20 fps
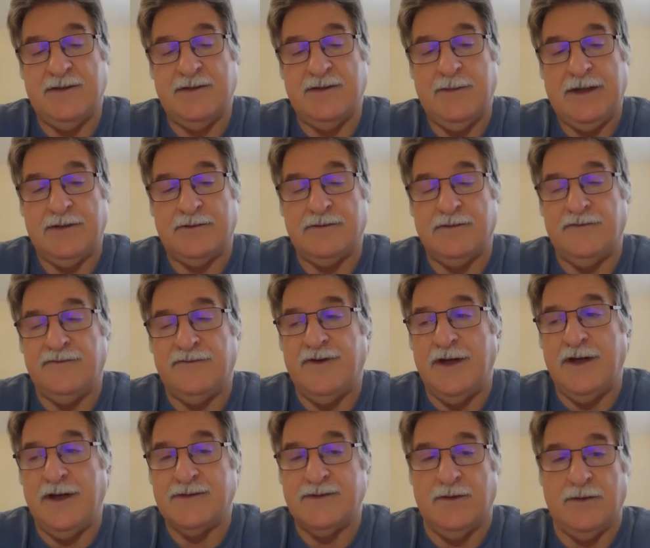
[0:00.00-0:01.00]
the medical
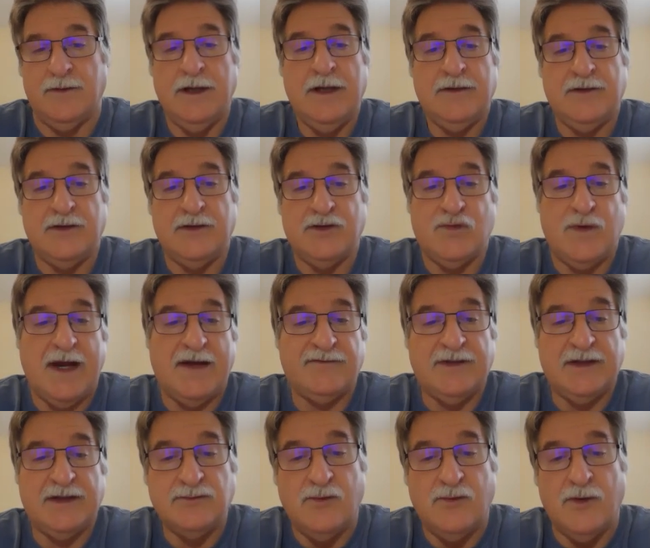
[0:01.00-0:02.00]
files or the
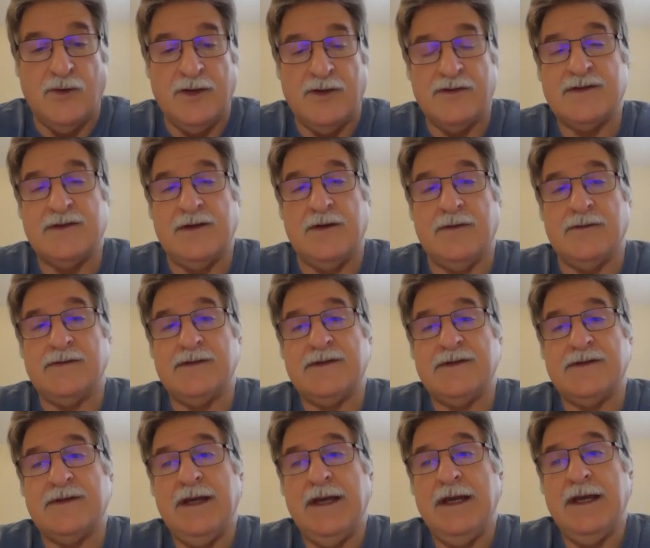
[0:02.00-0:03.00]
drafting lawyer's
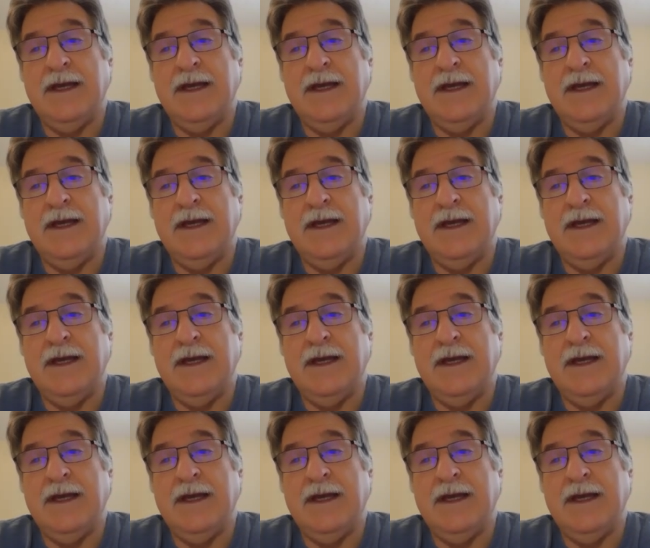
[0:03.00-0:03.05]
notes.